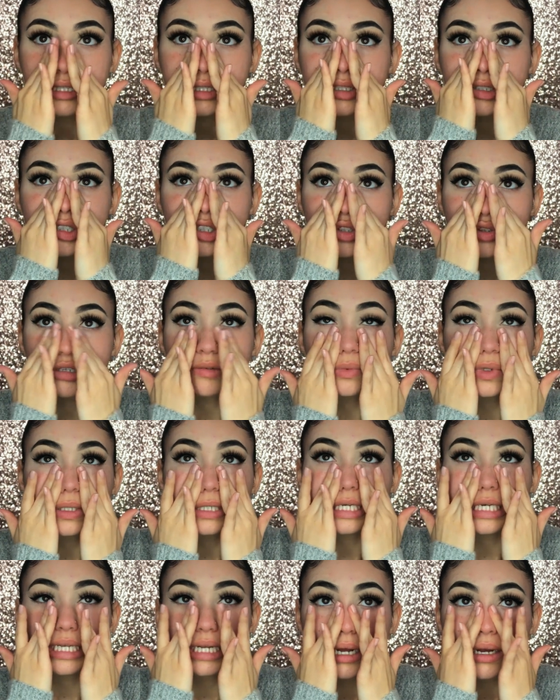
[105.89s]

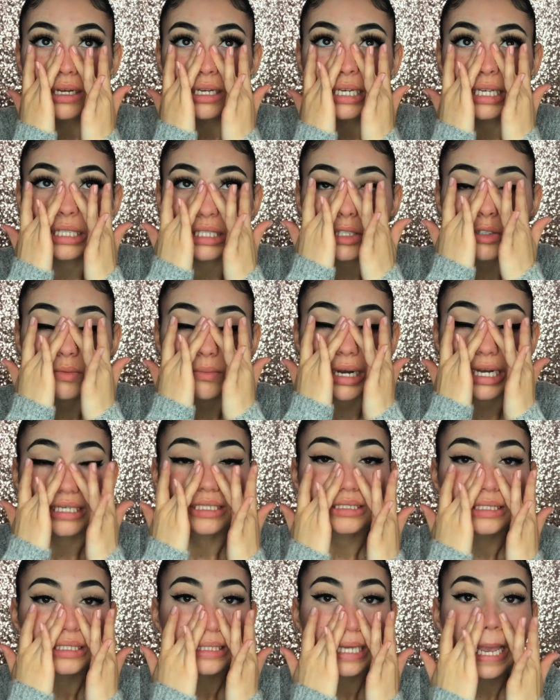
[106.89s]
distributed into my
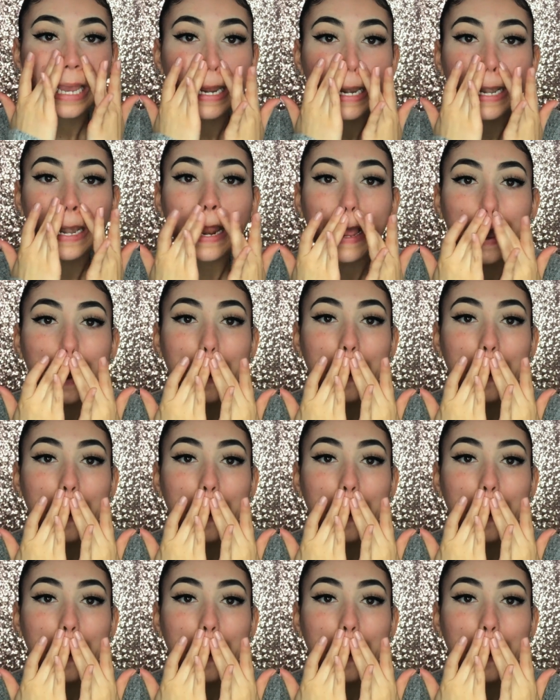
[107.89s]
skin